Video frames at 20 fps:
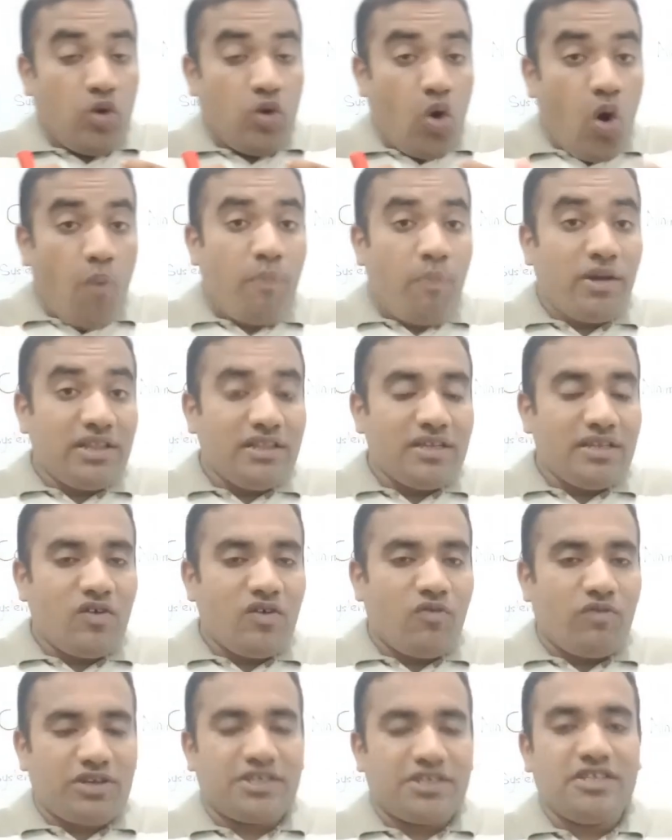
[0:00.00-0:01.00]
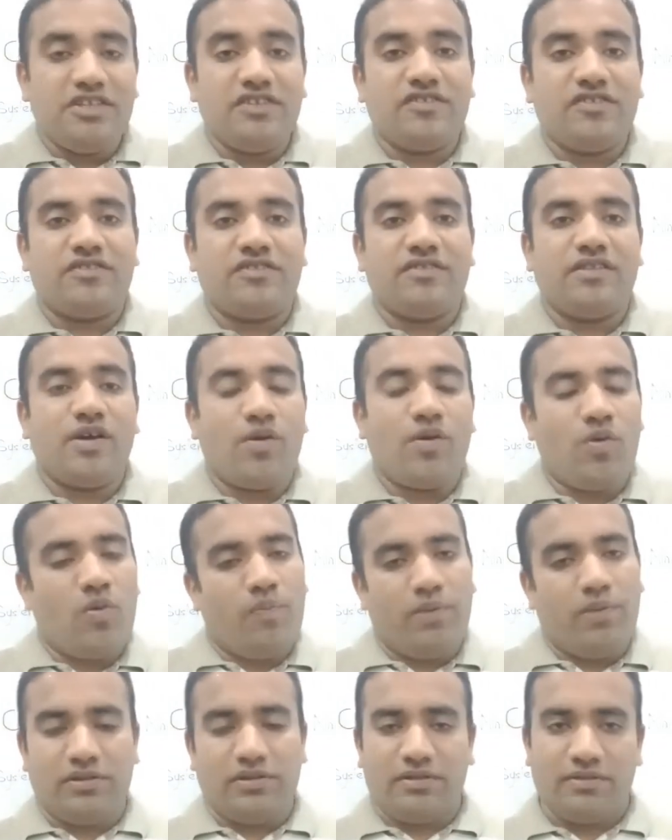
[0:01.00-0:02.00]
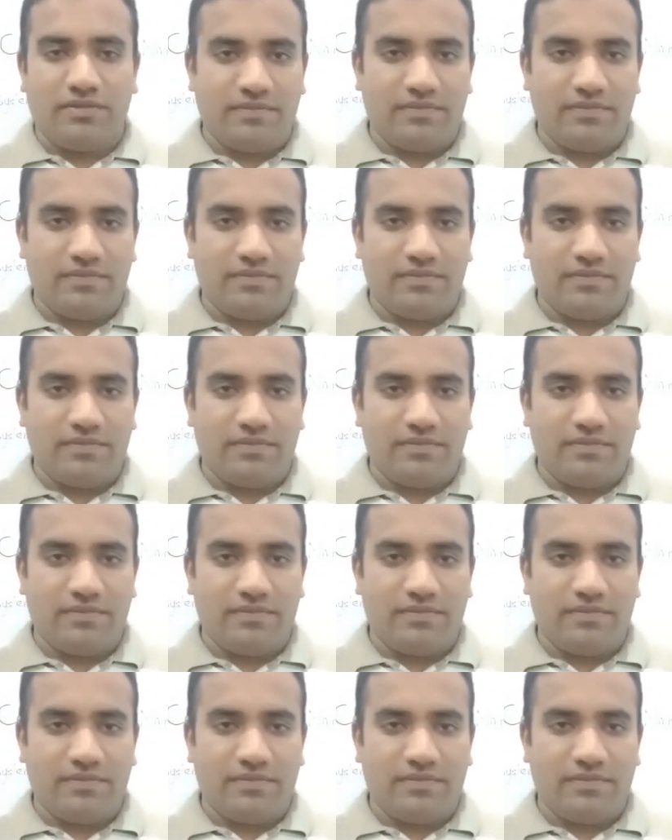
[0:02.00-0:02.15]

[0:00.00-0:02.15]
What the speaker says: Open, what is the open?